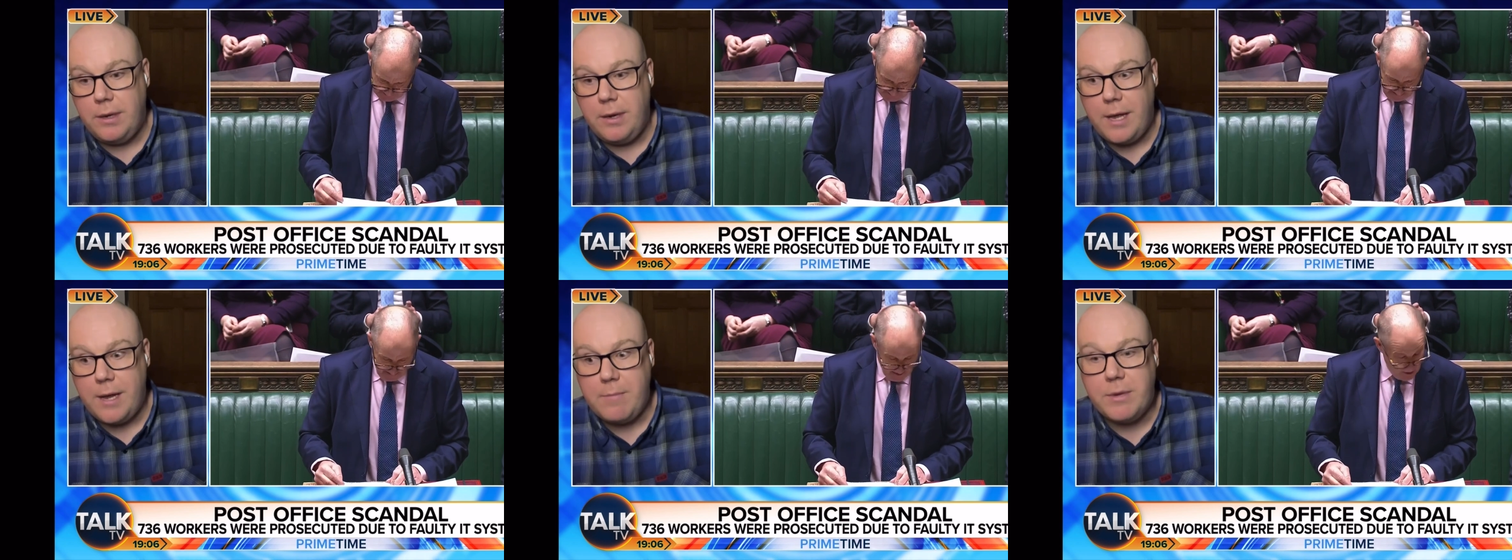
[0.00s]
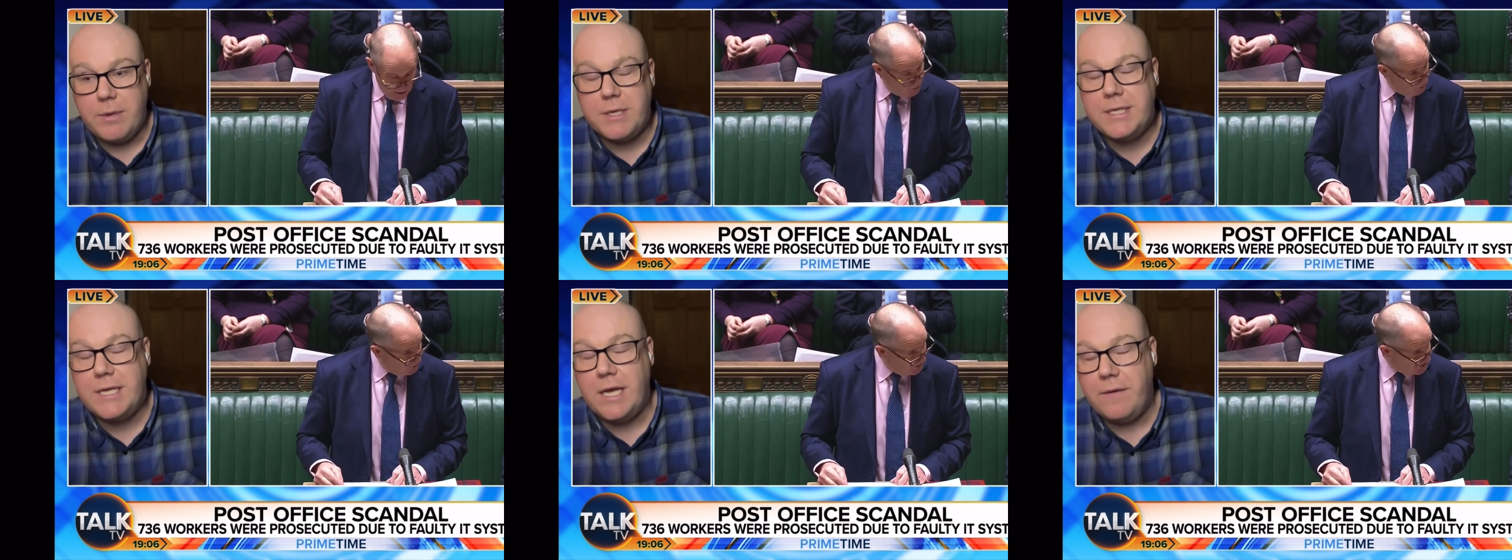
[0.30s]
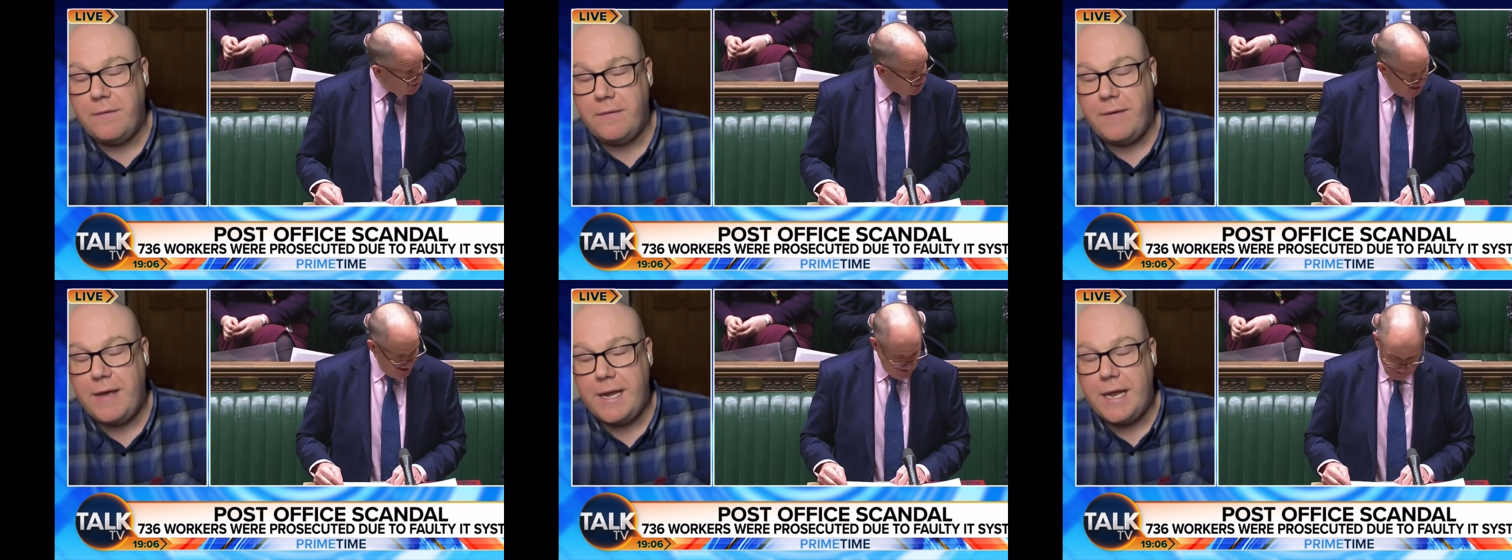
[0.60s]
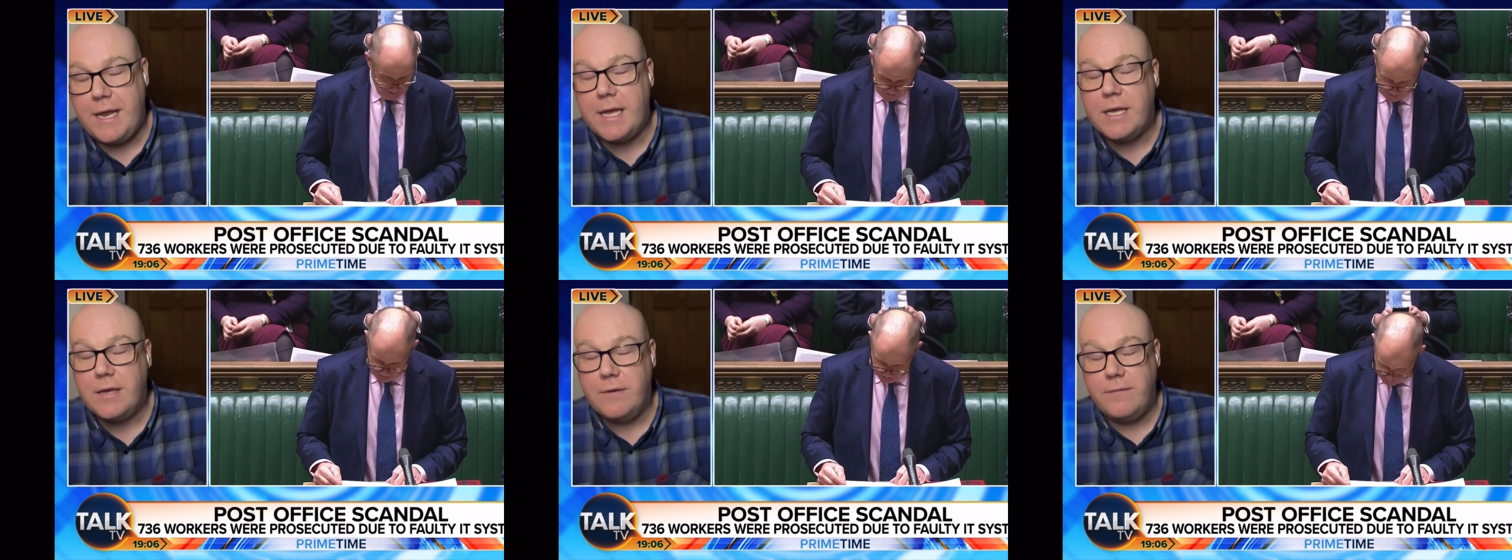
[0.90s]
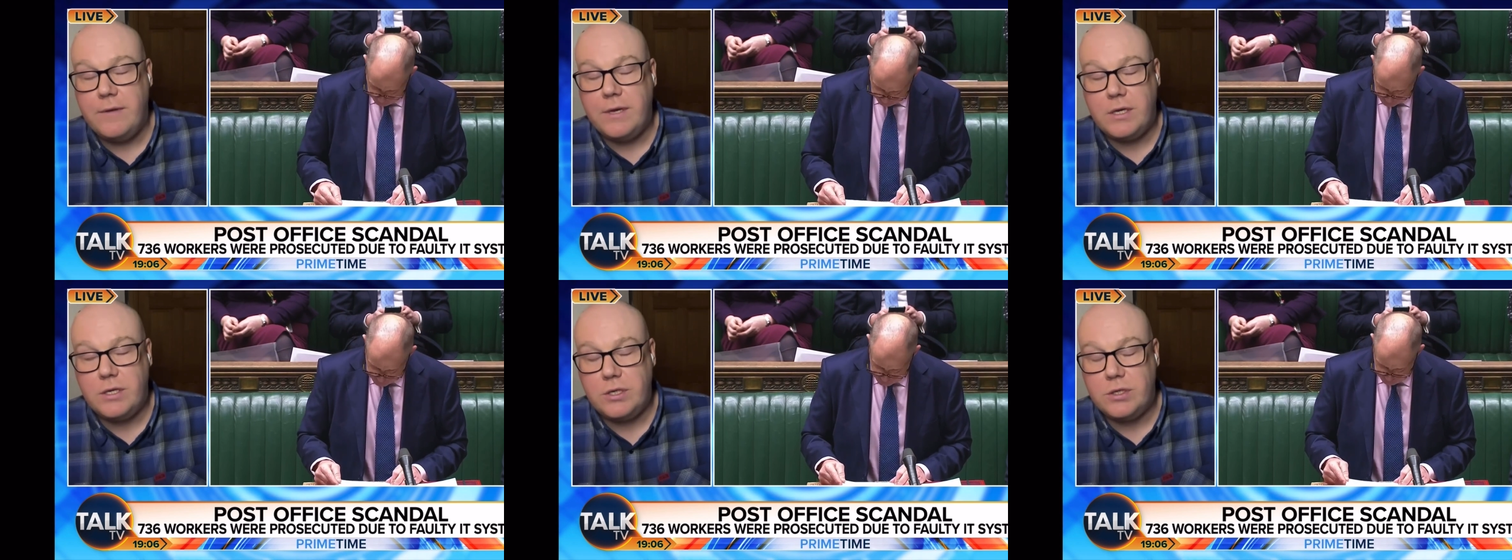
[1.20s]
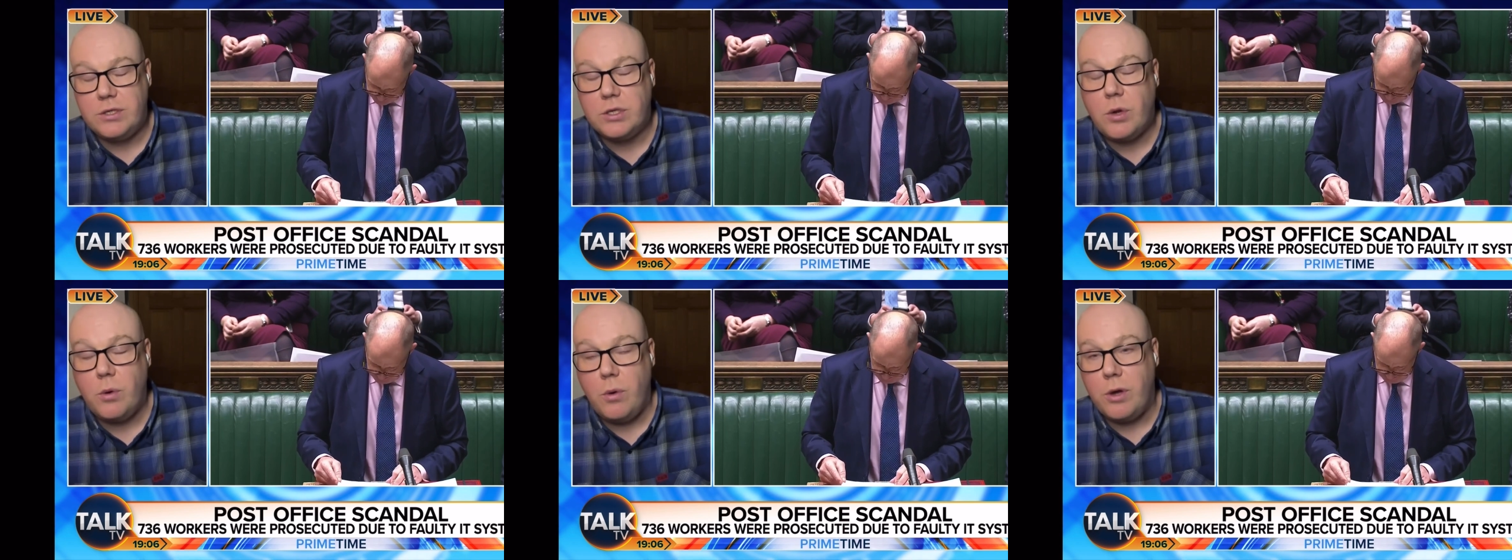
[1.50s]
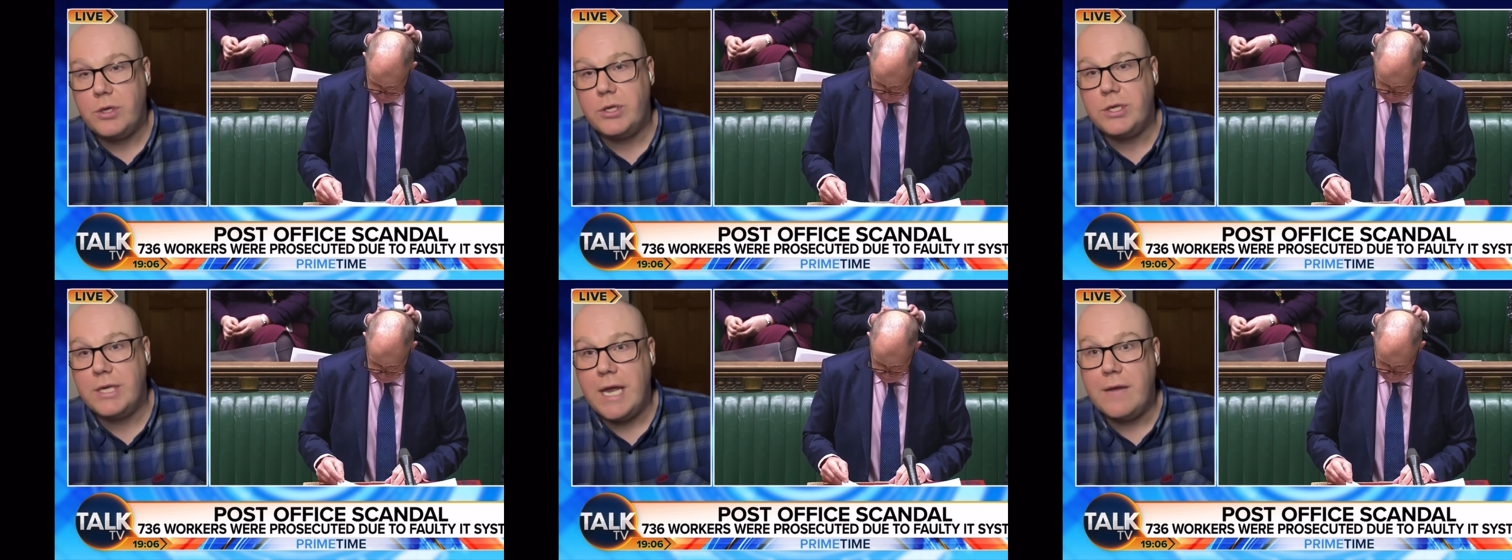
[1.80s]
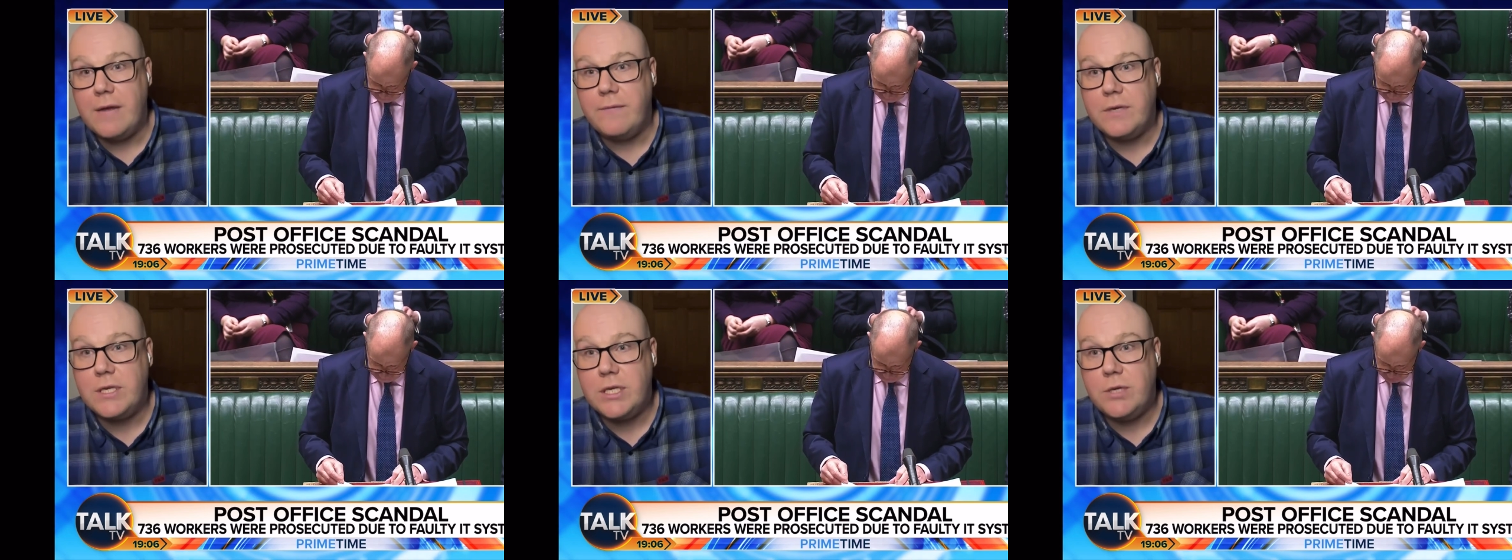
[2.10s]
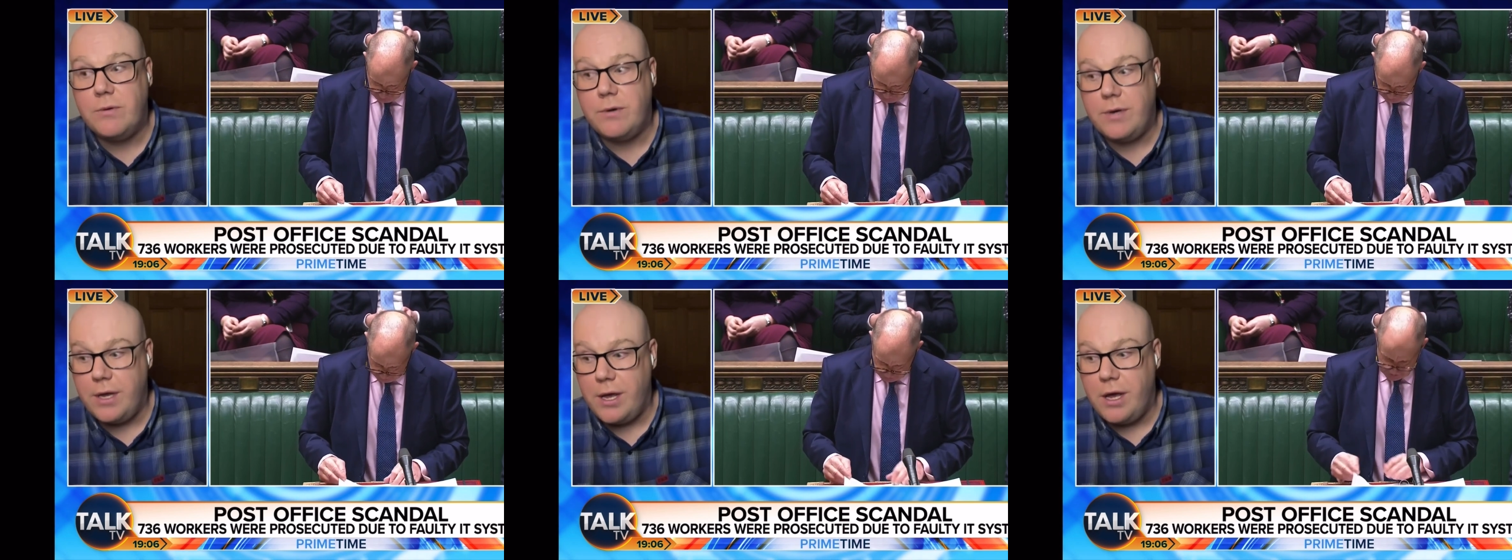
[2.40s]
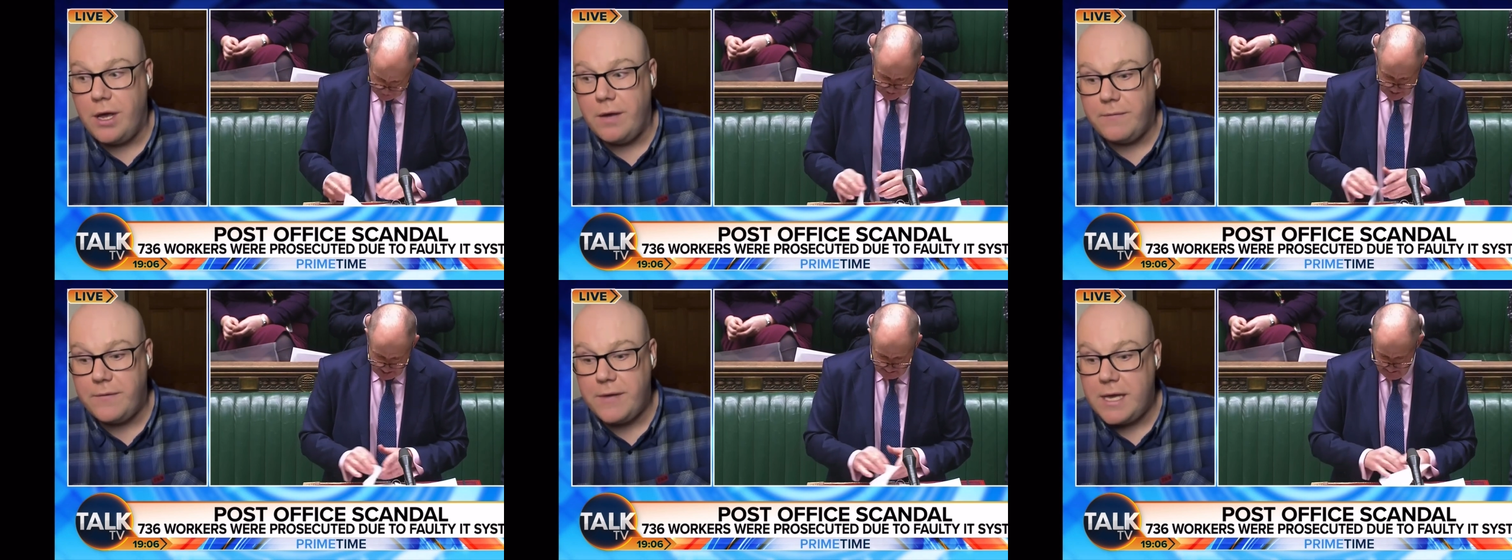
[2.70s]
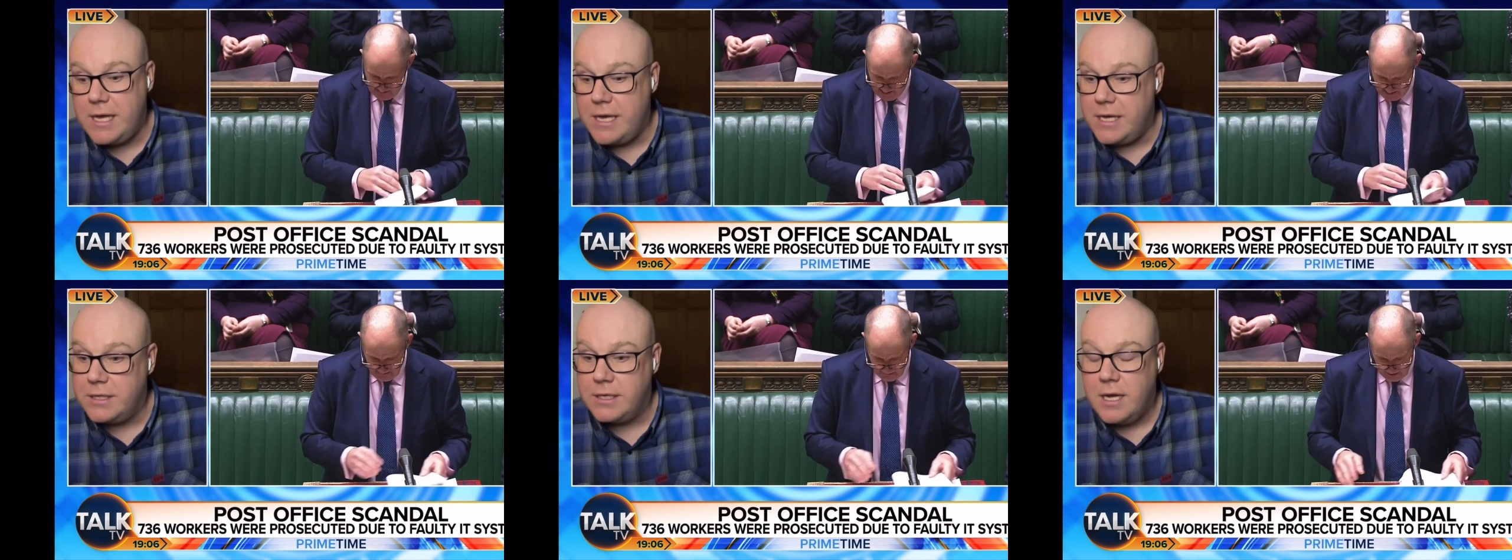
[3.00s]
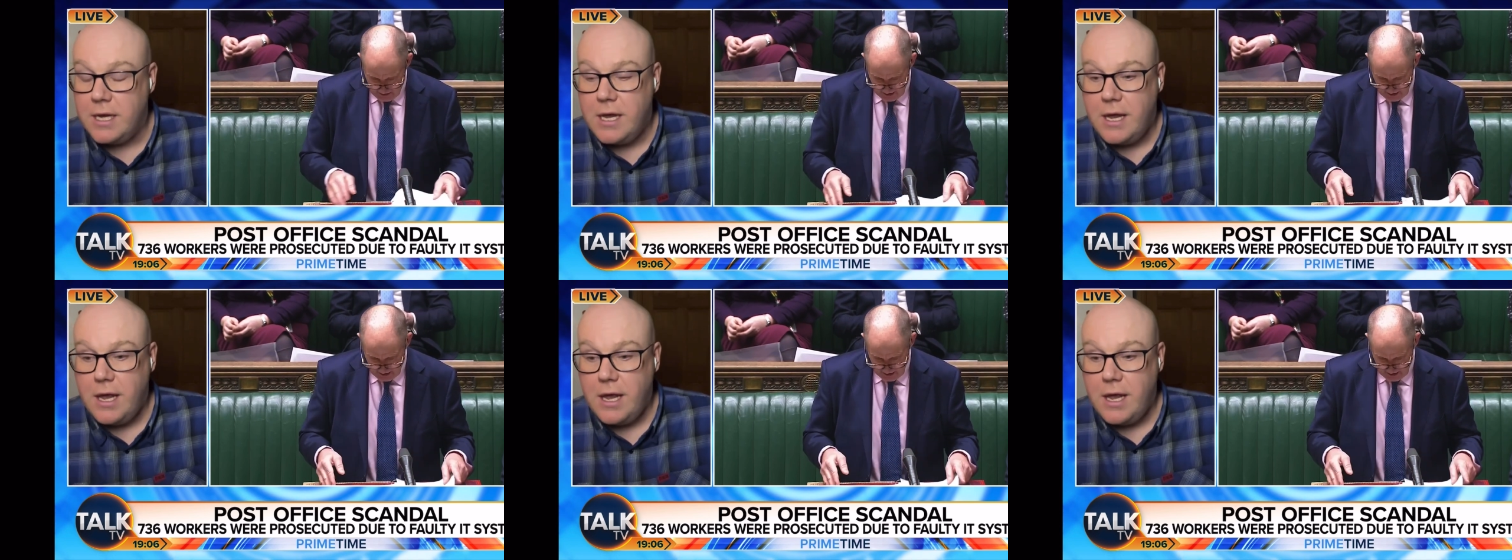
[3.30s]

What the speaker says: like myself have had our convictions quashed now for 2.5 years,